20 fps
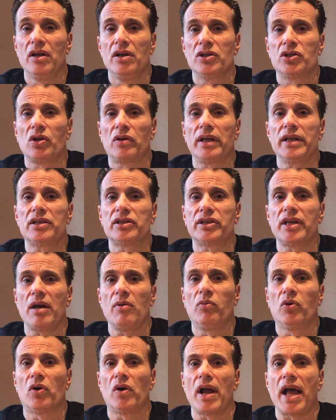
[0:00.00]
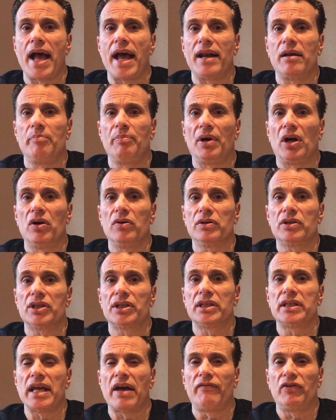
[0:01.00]
So let's say we're at about
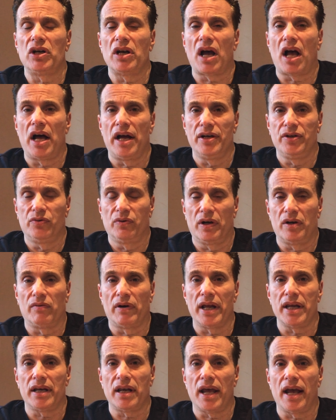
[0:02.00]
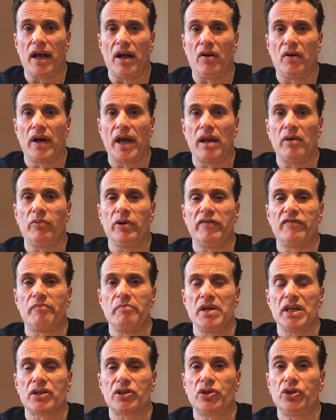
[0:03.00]
700 right now, and we've
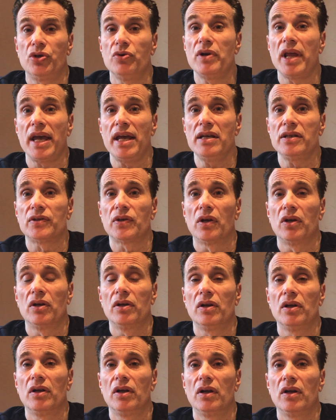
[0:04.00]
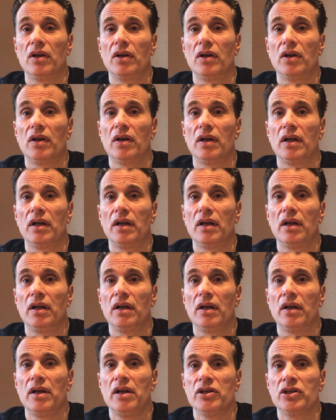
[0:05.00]
missed two days.
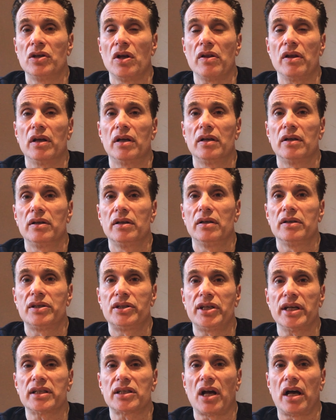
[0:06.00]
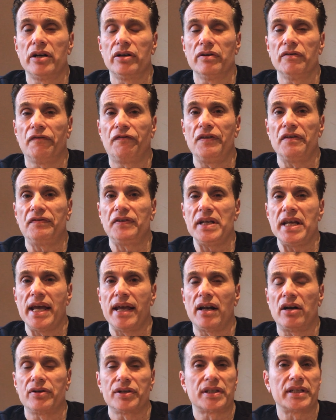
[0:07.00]
So
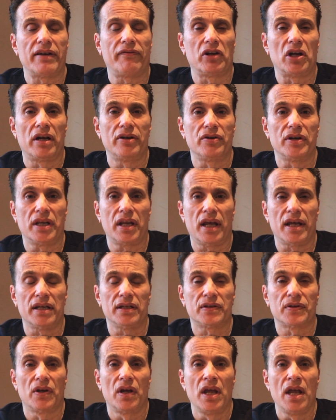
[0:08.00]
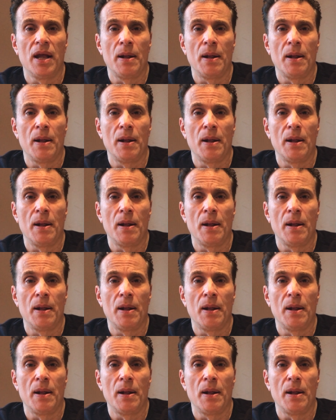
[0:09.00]
658 out of 700 days.